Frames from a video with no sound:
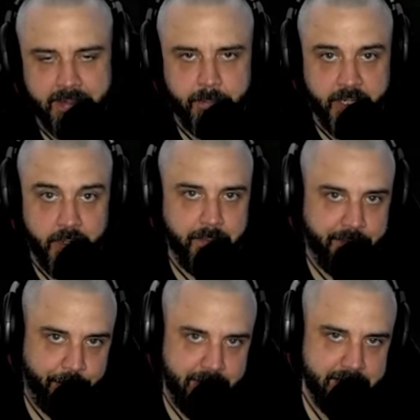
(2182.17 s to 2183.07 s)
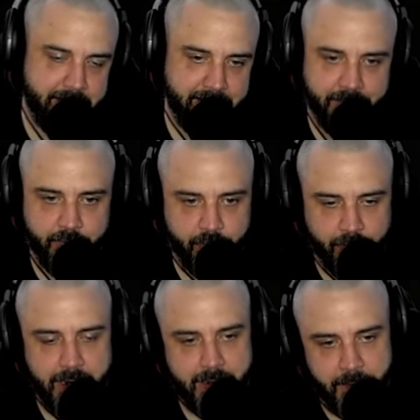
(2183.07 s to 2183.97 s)
become my friend, and
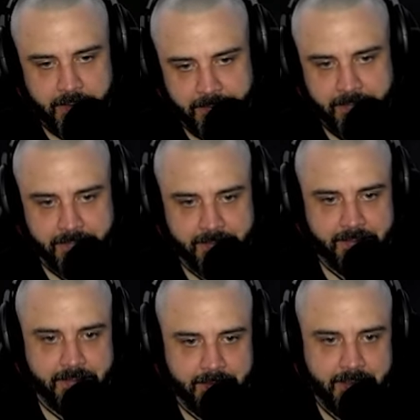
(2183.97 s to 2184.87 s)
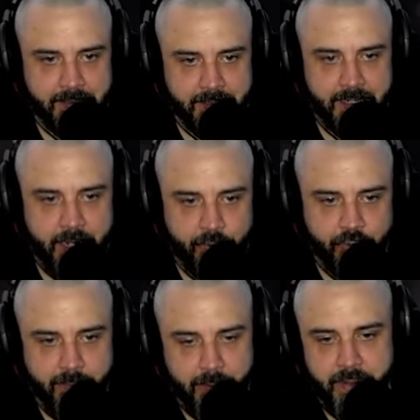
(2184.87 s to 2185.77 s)
subscribe. And I'll
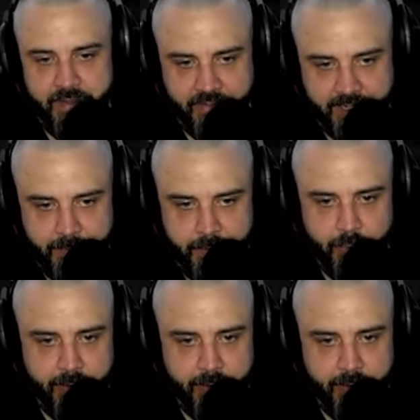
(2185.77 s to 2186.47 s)
try my best to keep you